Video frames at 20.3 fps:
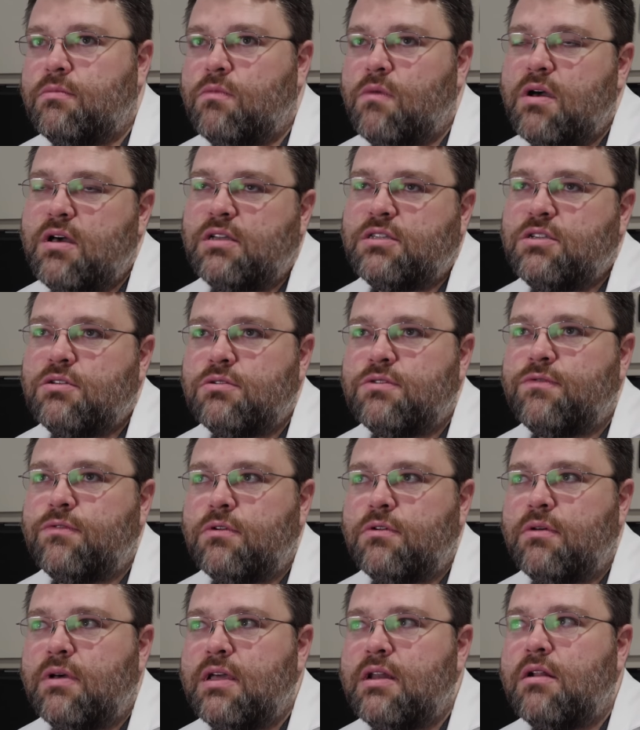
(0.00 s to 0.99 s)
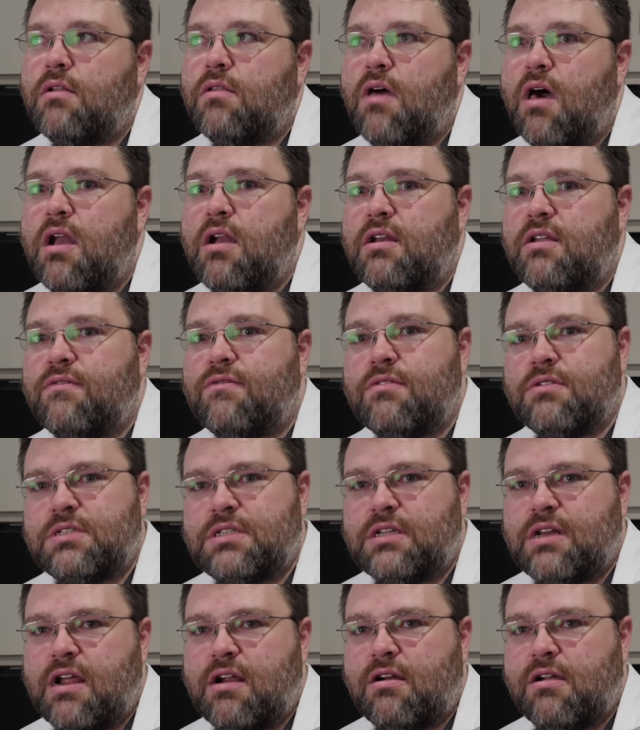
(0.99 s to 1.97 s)
Well, it's useful in a lot of different
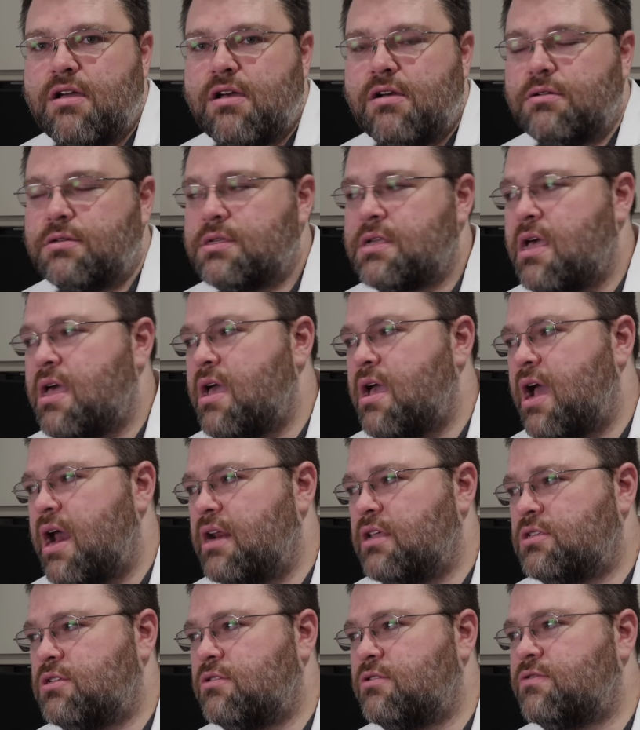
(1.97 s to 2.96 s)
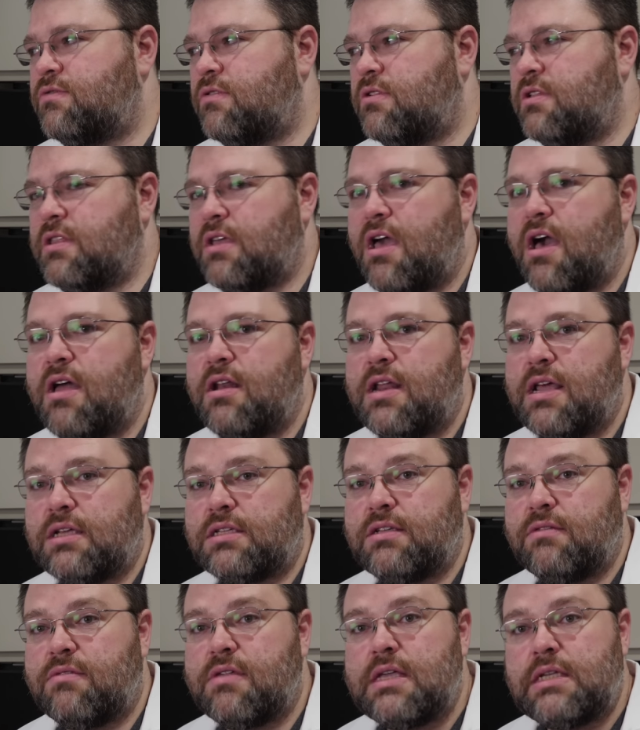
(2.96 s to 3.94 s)
scenarios, and it's useful in the
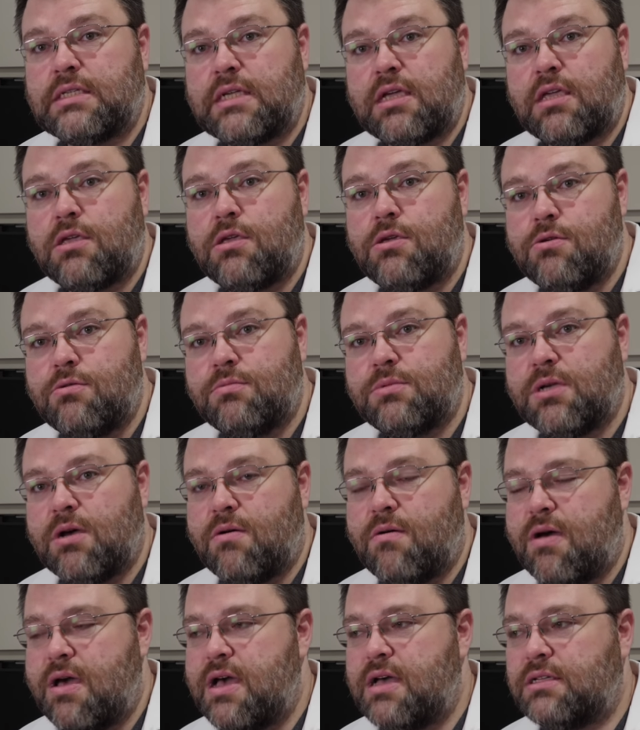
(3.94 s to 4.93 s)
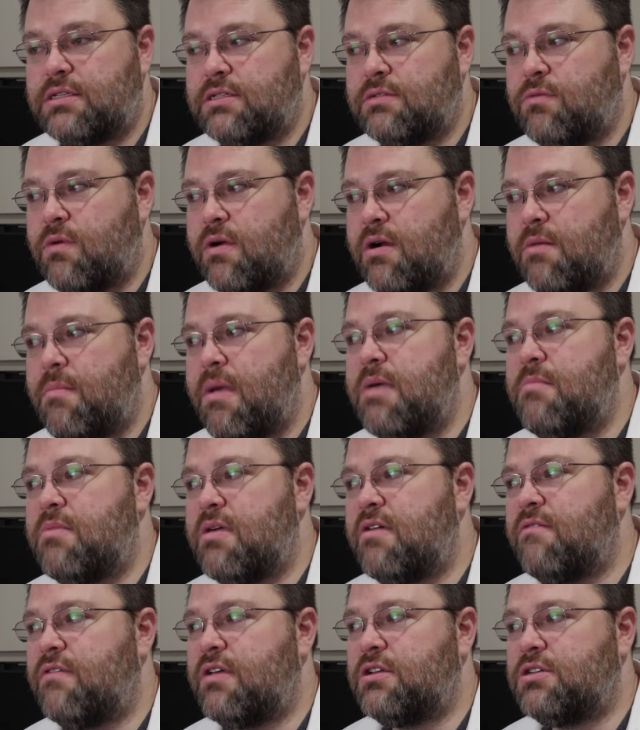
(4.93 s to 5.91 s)
context of things like Qubes OS, where
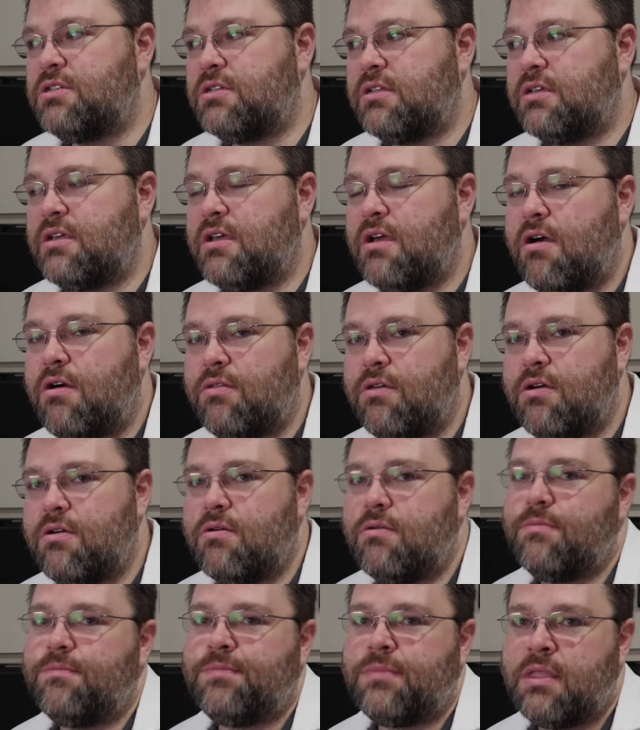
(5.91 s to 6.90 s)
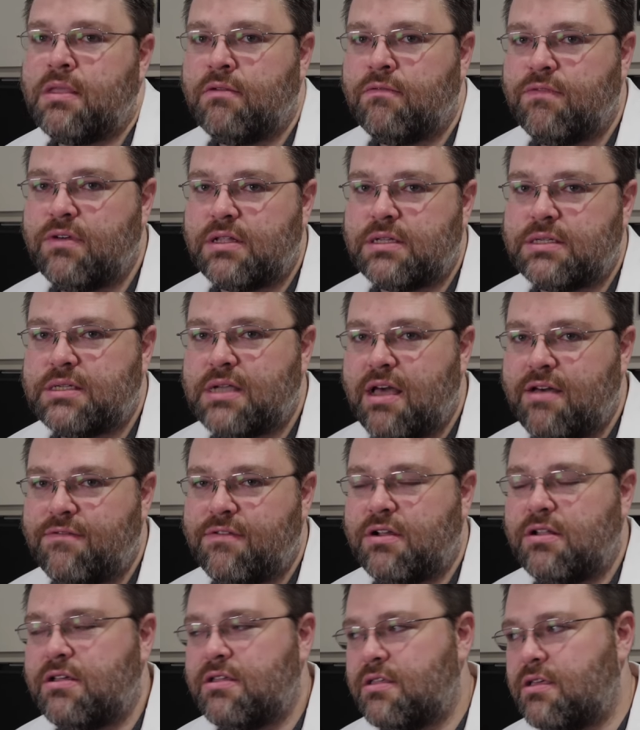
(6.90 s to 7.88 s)
maybe eventually, although
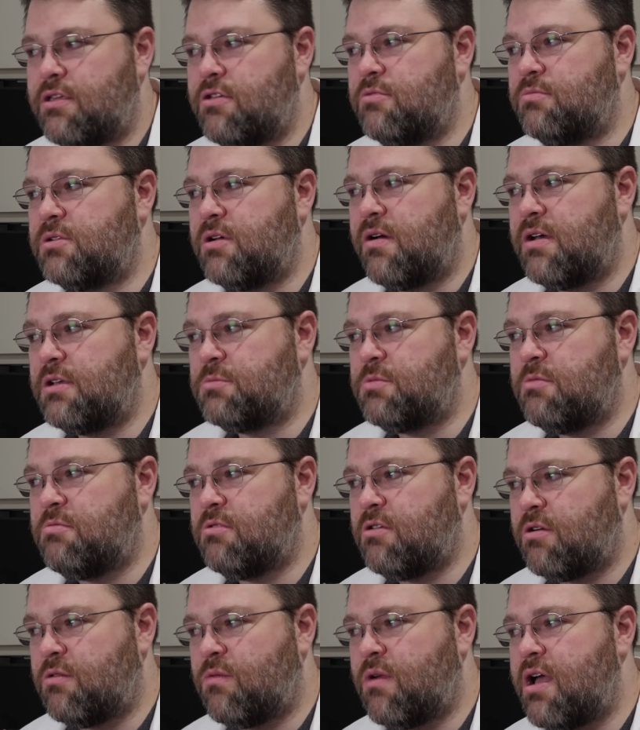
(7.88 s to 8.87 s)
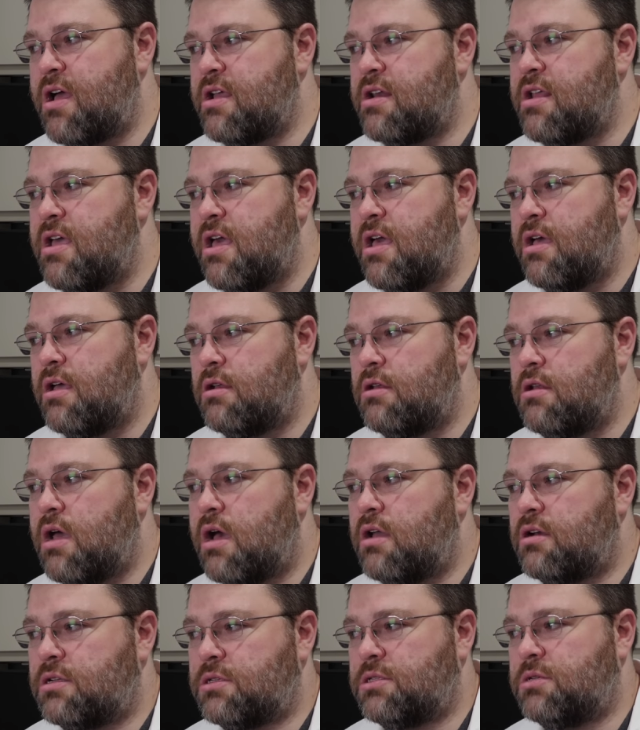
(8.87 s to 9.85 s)
philosophically, the Qubes OS people are right
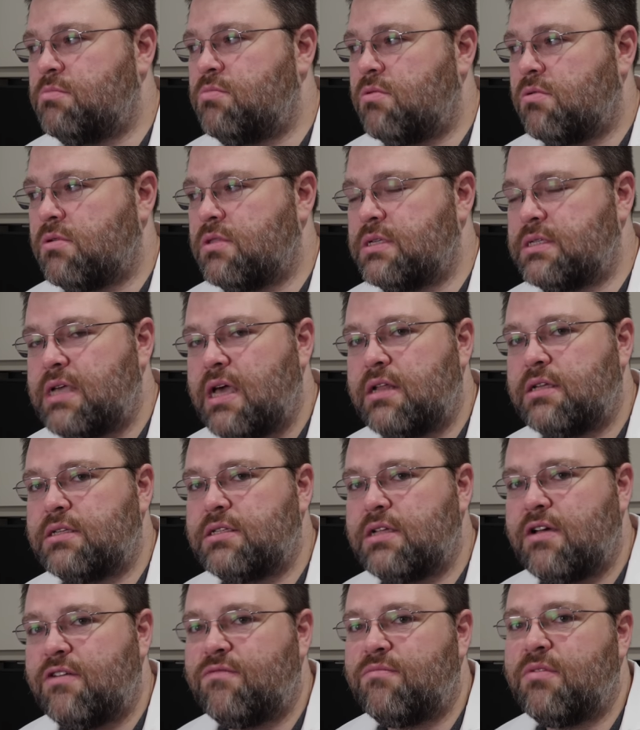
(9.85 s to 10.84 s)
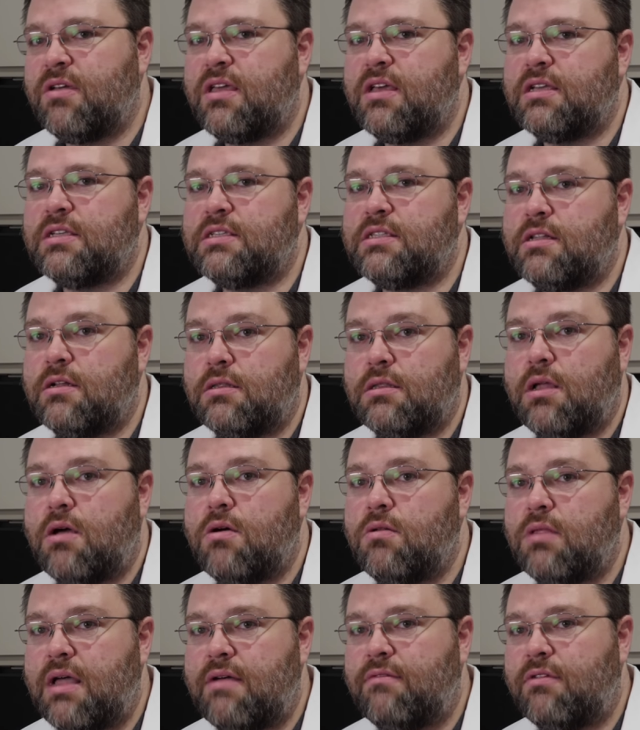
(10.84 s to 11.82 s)
not to support this kind of stuff because the
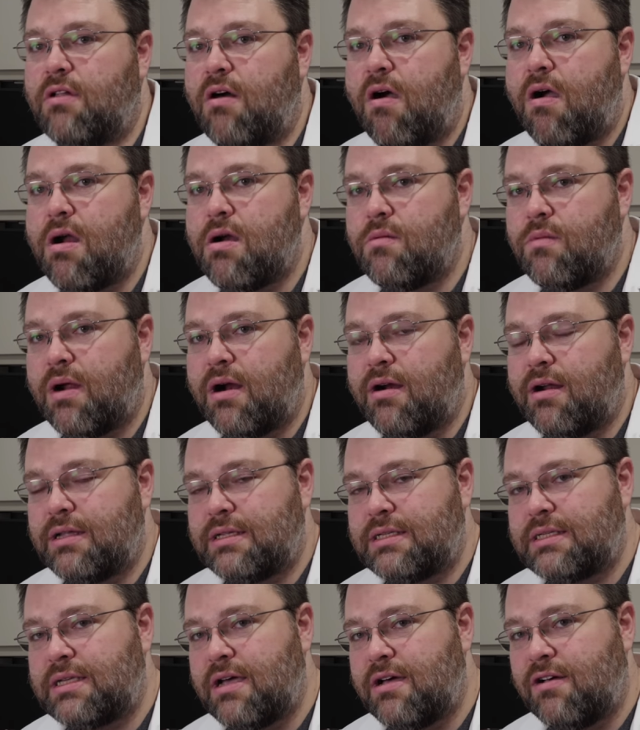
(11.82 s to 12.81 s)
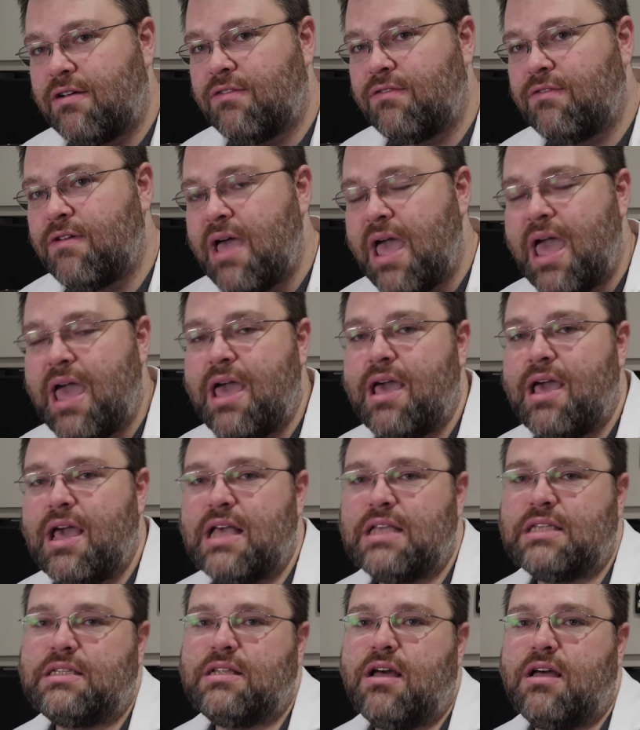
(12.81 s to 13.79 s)
low level hardware itself
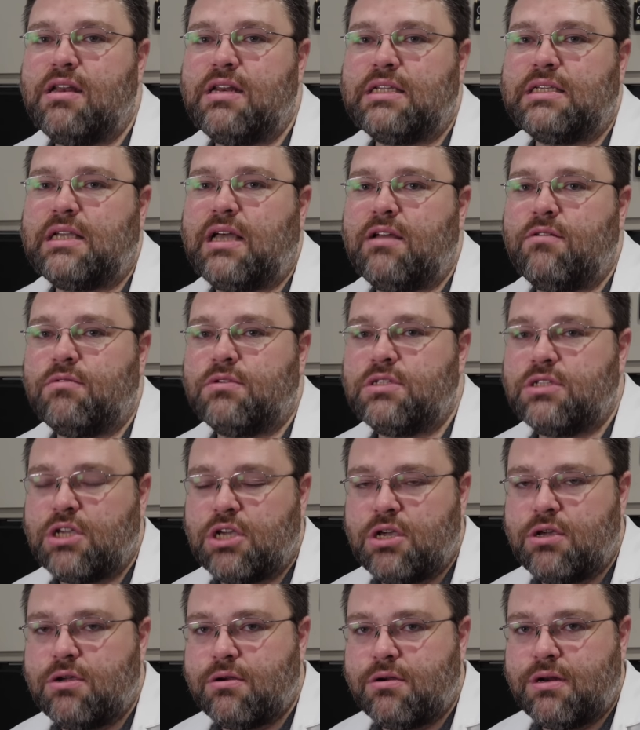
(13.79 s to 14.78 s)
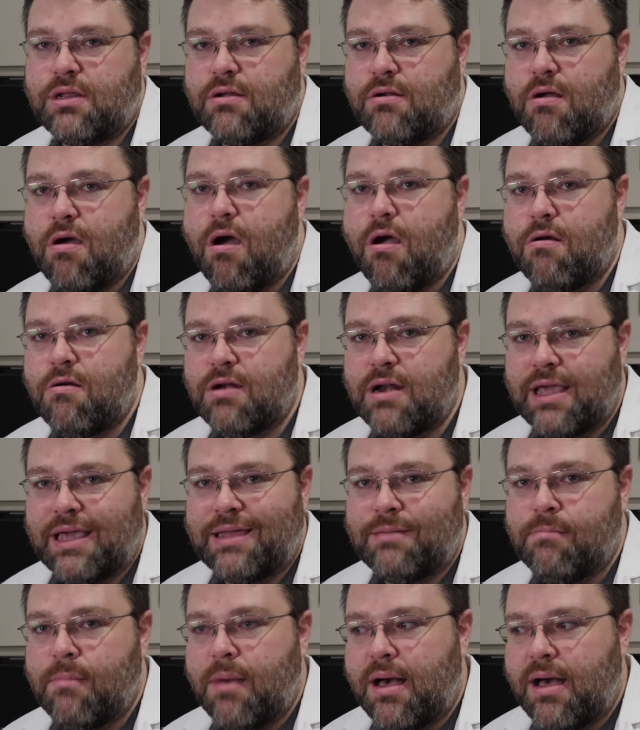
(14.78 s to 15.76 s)
is not designed with security or hardening
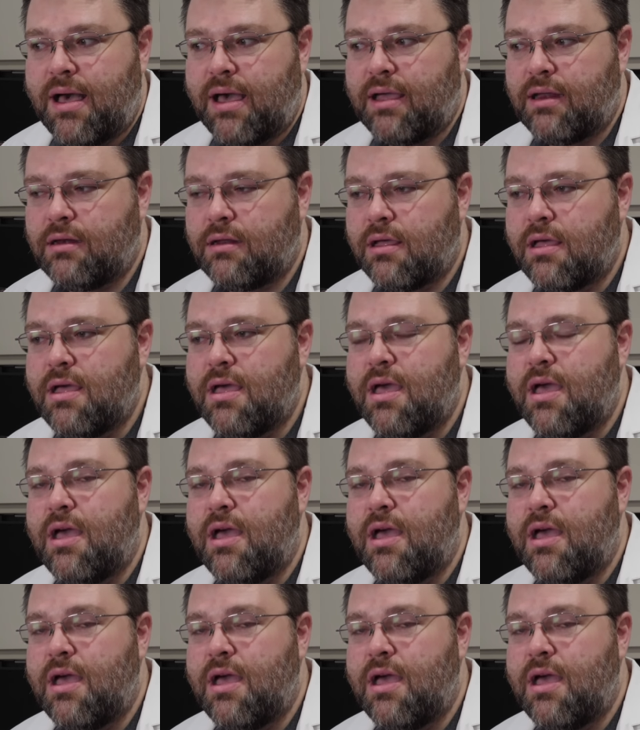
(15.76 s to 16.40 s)
in mind.